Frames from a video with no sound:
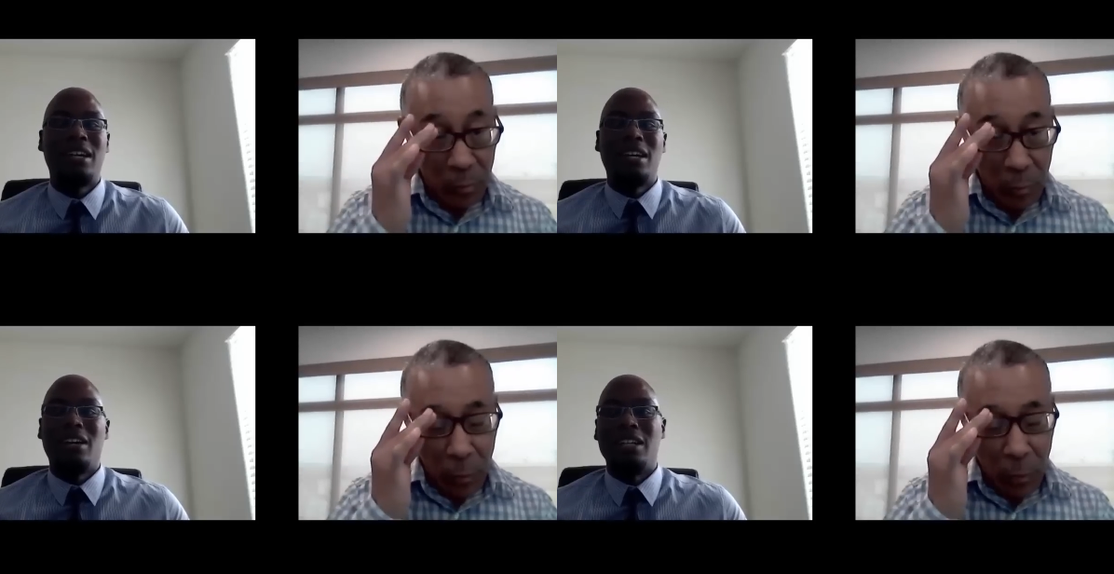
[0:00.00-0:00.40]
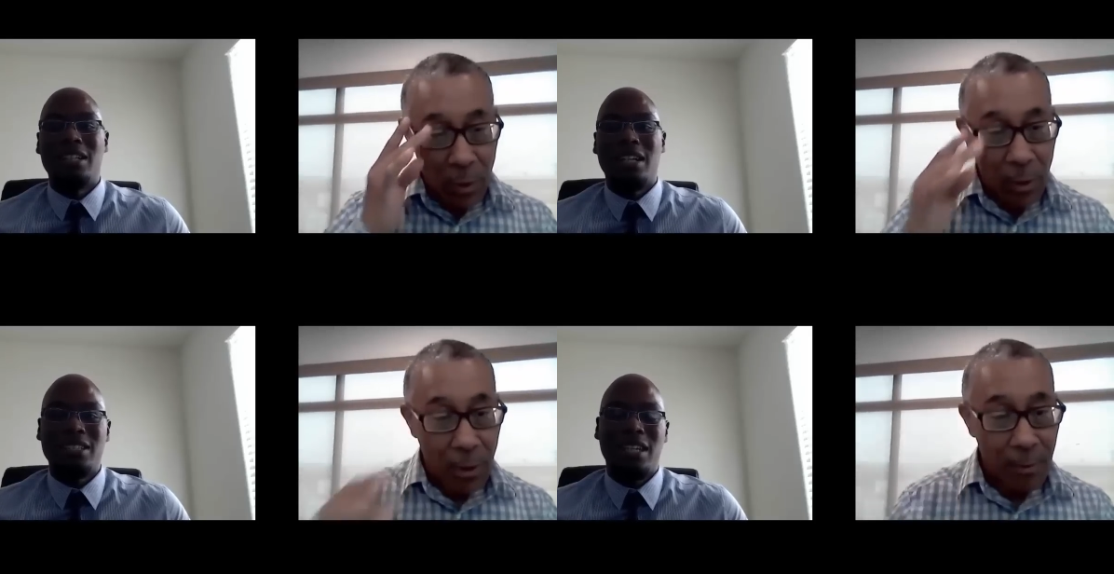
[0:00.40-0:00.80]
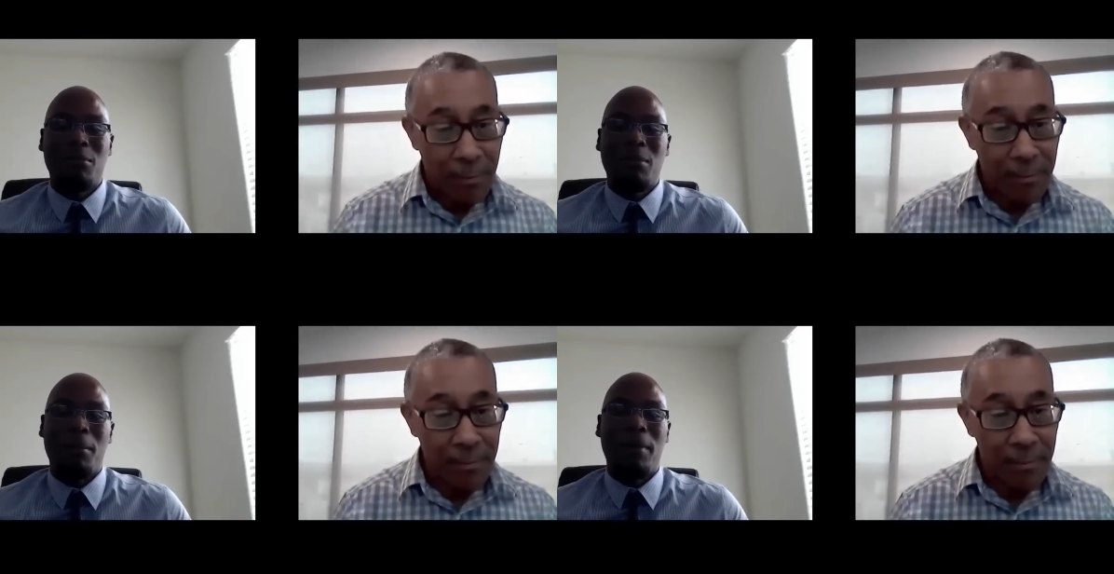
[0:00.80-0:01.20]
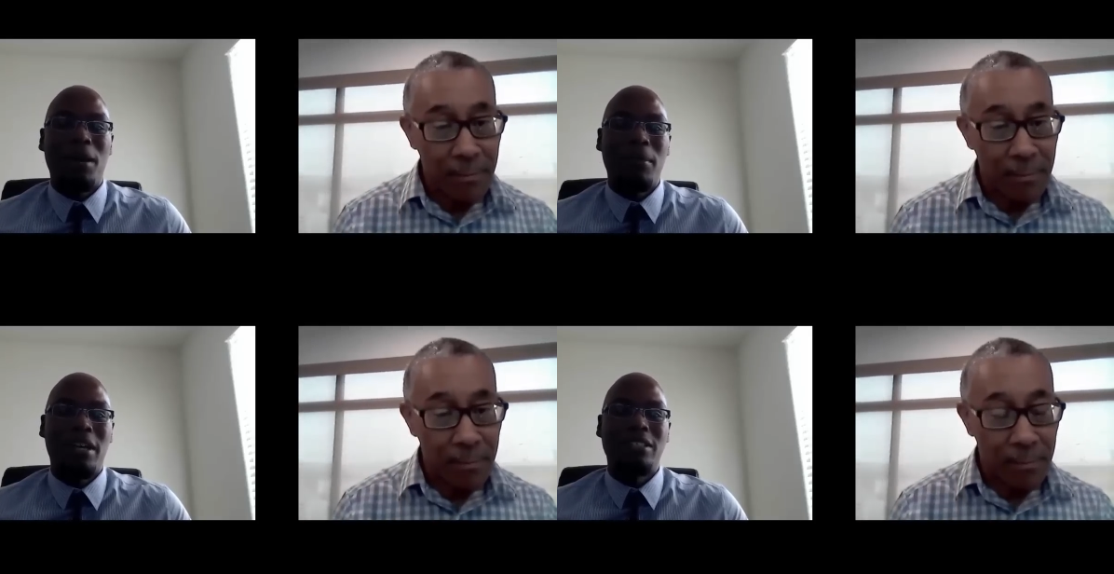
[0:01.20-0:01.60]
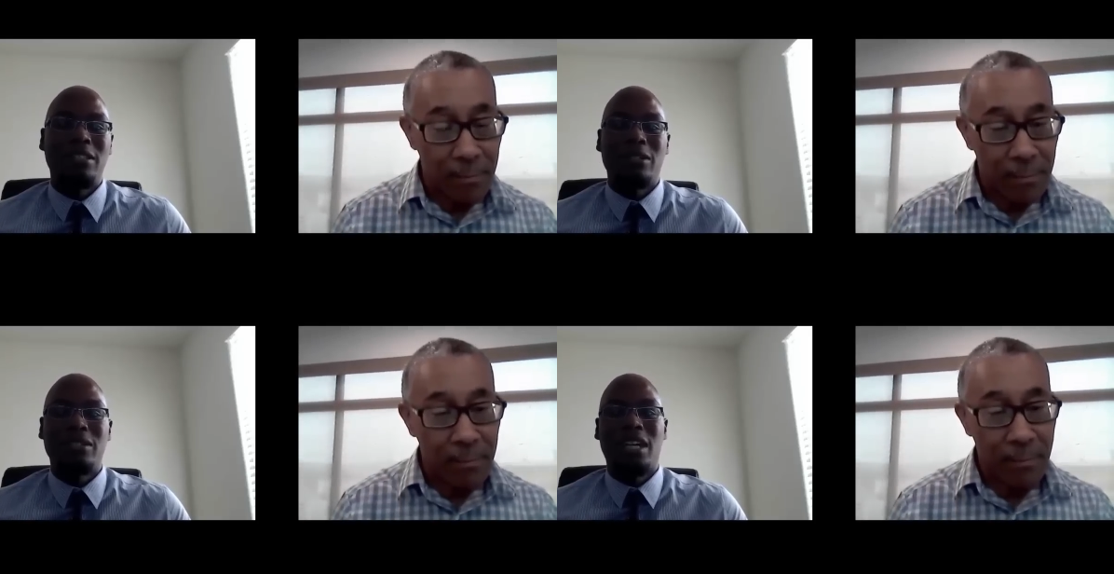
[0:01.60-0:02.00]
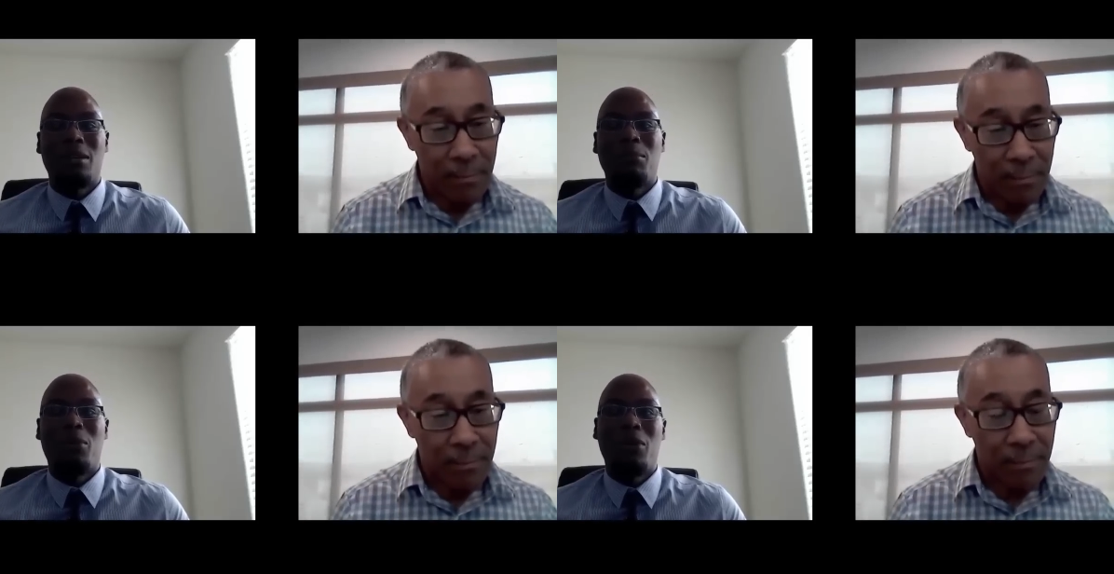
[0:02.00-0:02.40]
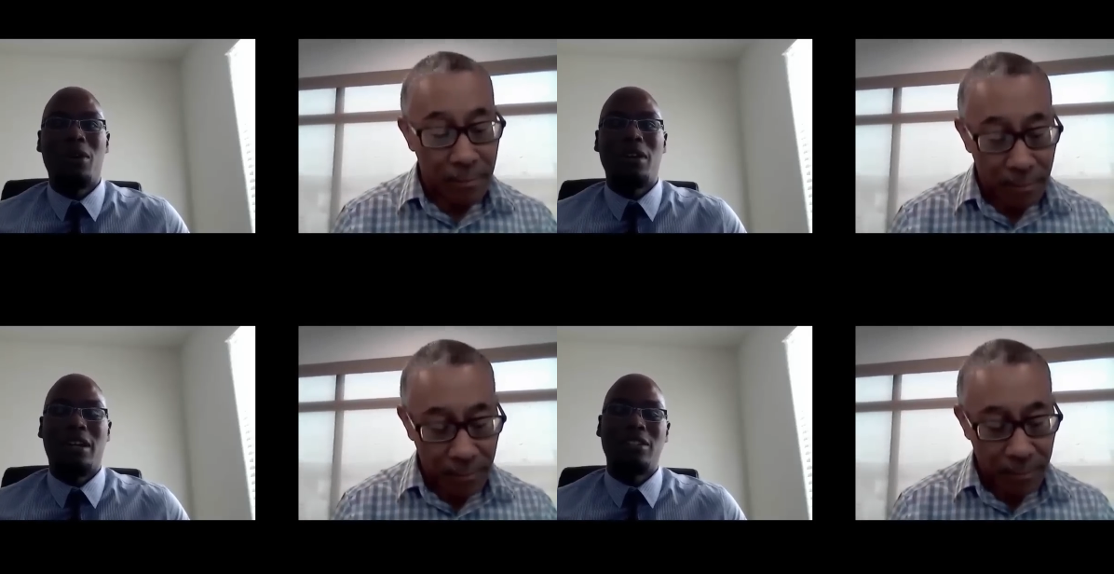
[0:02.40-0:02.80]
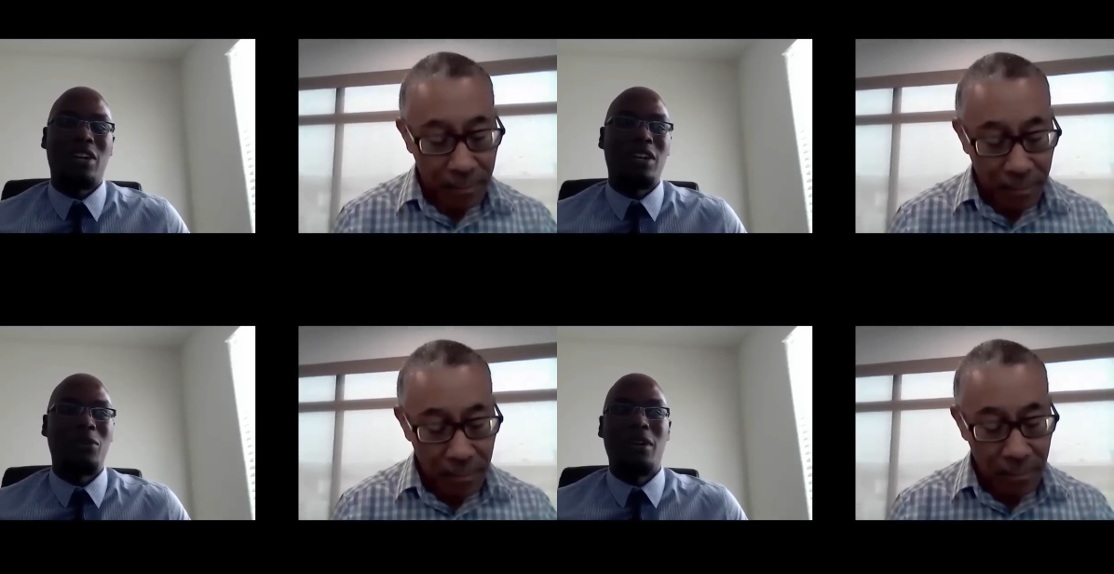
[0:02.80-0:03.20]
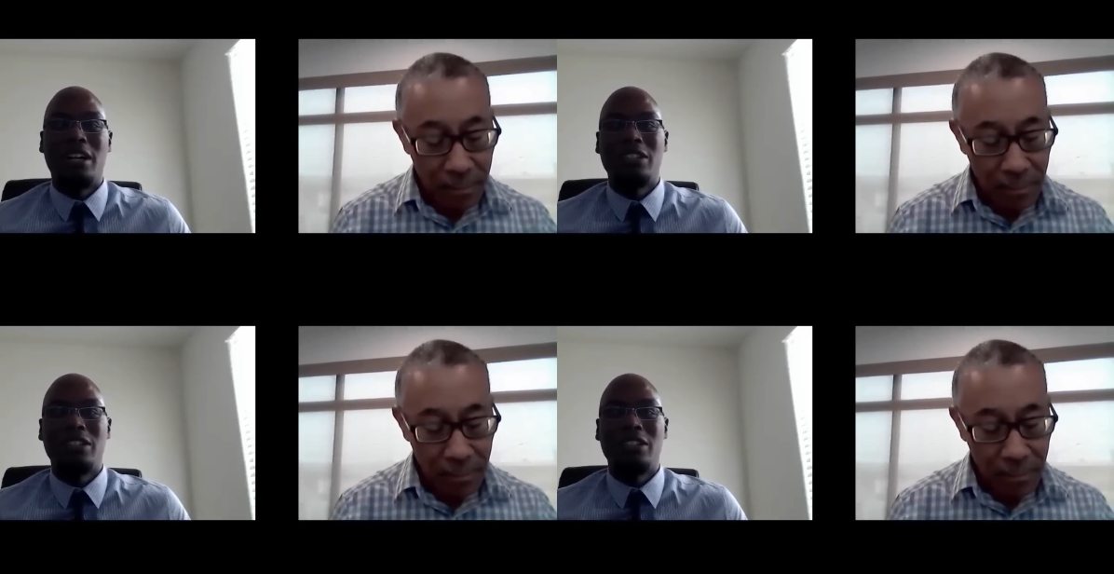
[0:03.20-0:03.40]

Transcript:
Speaker 1: adjusting my payments. You know, taking more like trying to do 100